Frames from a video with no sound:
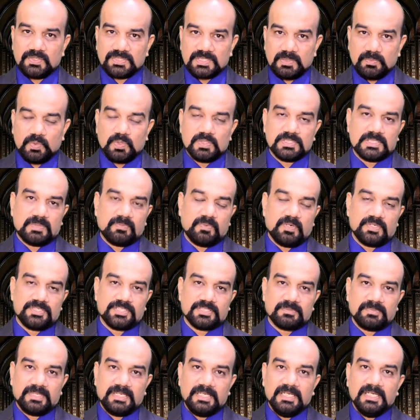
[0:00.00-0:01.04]
so-called
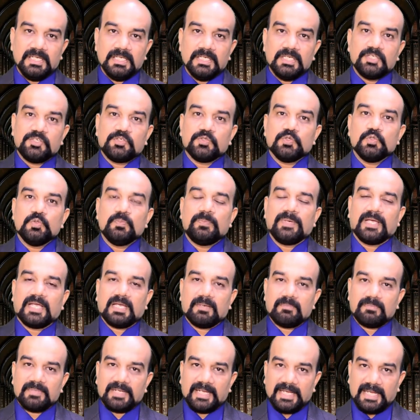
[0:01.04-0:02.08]
subconscious mind, you
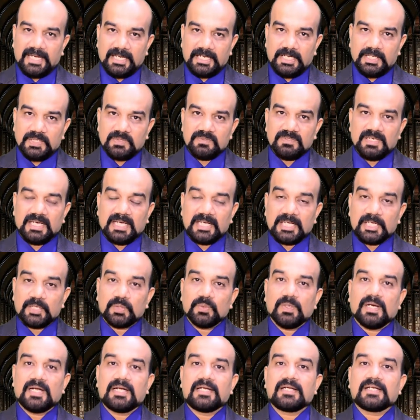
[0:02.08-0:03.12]
become negative and
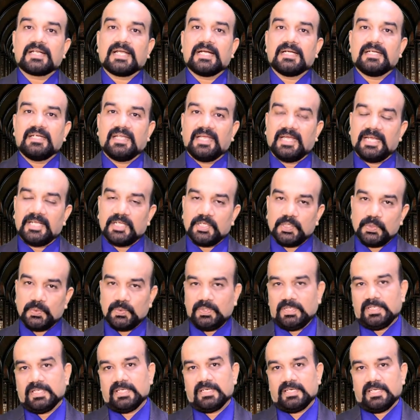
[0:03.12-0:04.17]
you attract negative
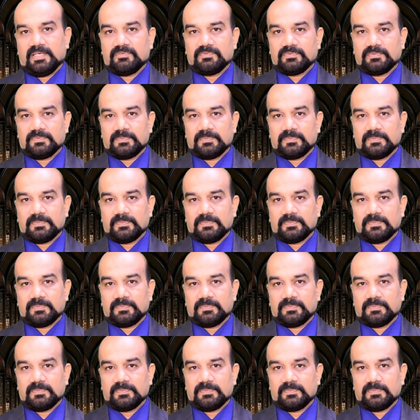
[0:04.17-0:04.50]
in your life.